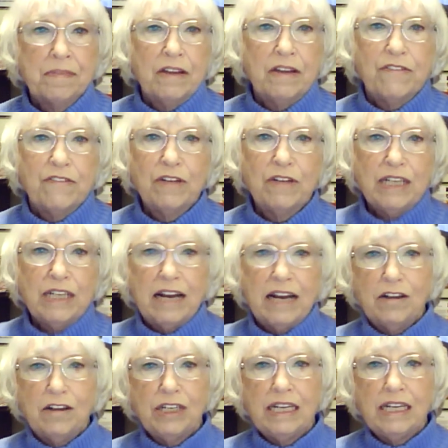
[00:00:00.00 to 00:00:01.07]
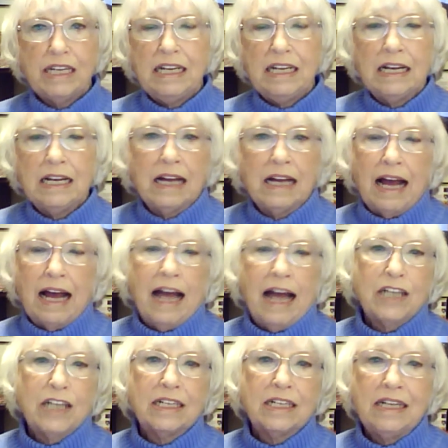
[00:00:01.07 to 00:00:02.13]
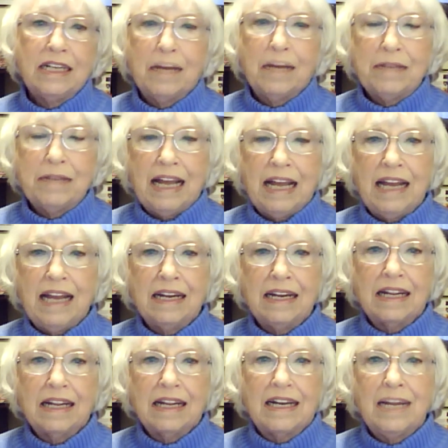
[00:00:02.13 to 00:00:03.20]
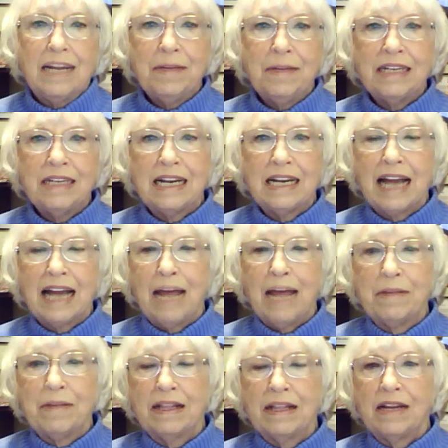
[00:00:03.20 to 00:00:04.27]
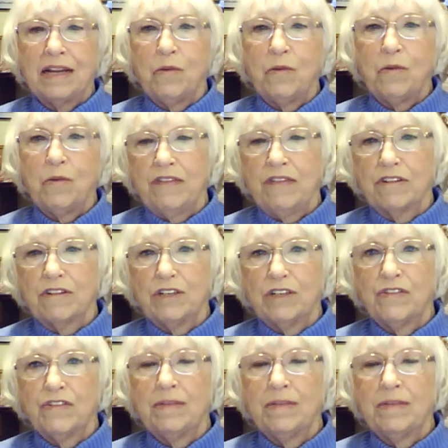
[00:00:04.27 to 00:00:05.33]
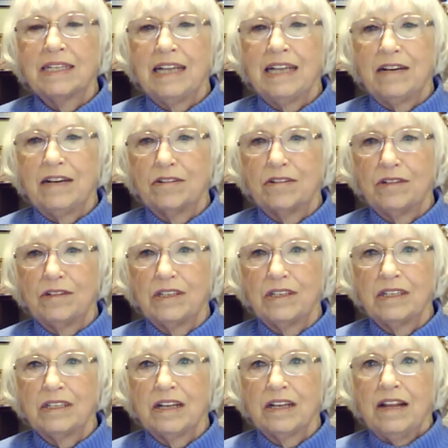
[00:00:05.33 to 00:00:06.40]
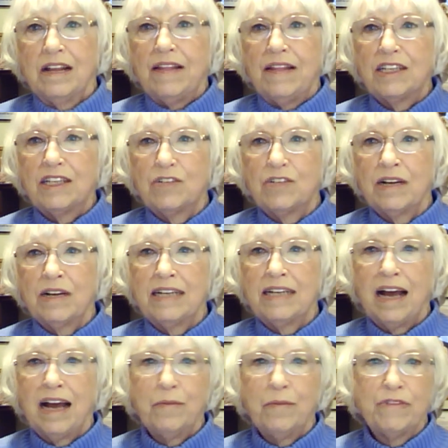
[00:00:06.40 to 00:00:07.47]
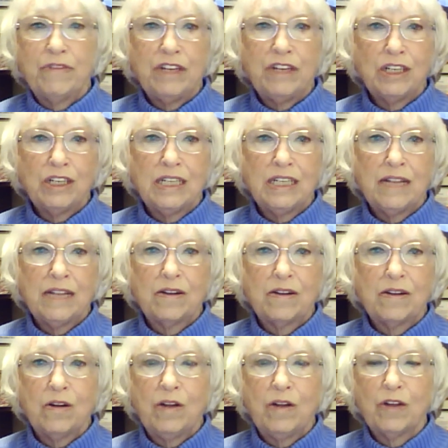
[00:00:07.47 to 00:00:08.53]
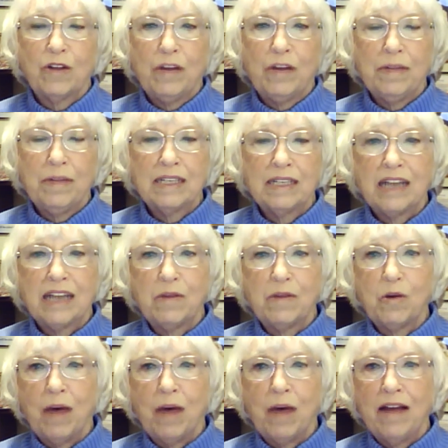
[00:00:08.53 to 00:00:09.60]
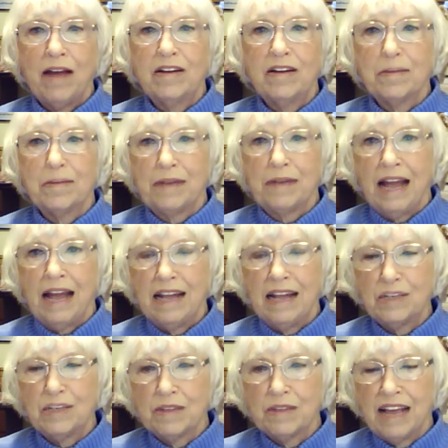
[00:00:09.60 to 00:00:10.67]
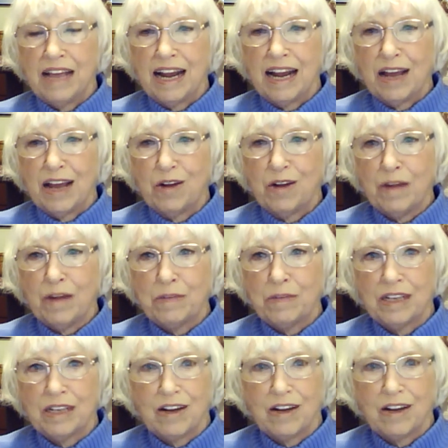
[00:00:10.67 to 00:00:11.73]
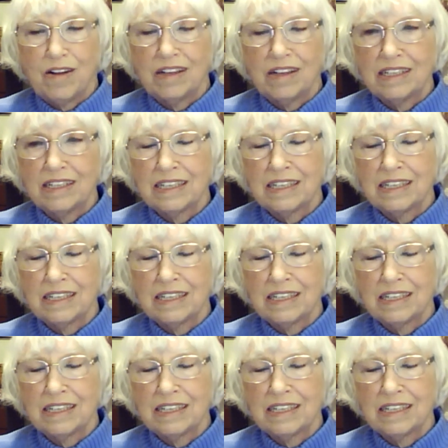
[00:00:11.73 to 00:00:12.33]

First Energy actually obtained limited liability waivers from its lenders that struck down provisions in their loan agreements that required compliance with anti-corruption laws.